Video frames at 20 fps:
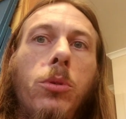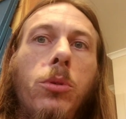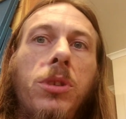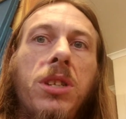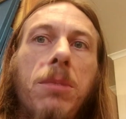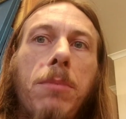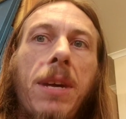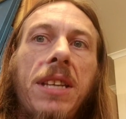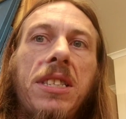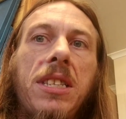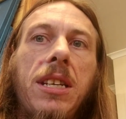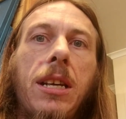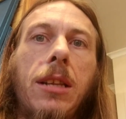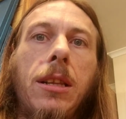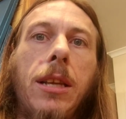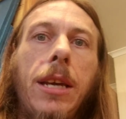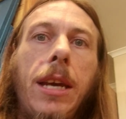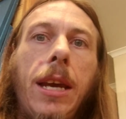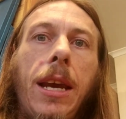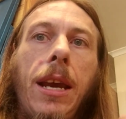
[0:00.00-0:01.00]

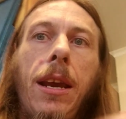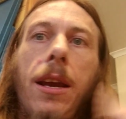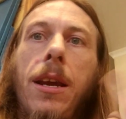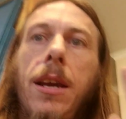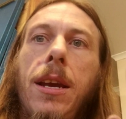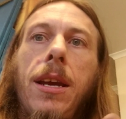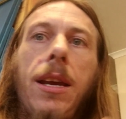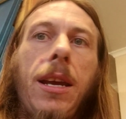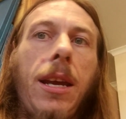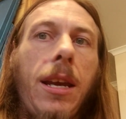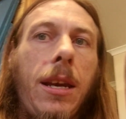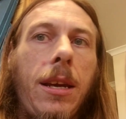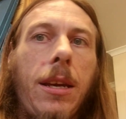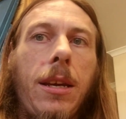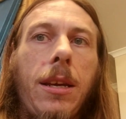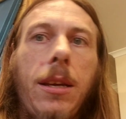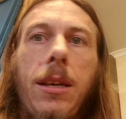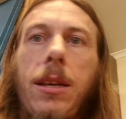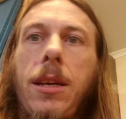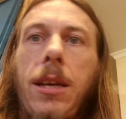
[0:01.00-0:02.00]
domestically
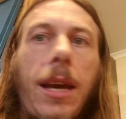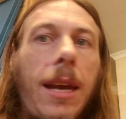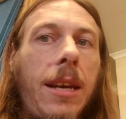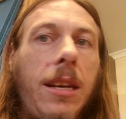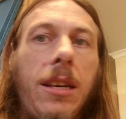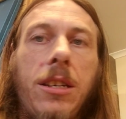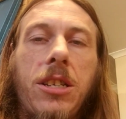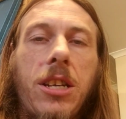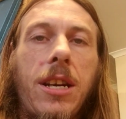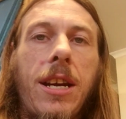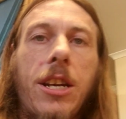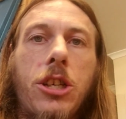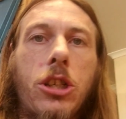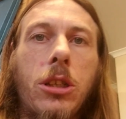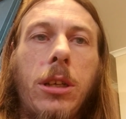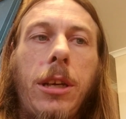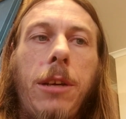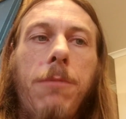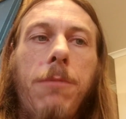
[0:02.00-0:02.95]
and internationally.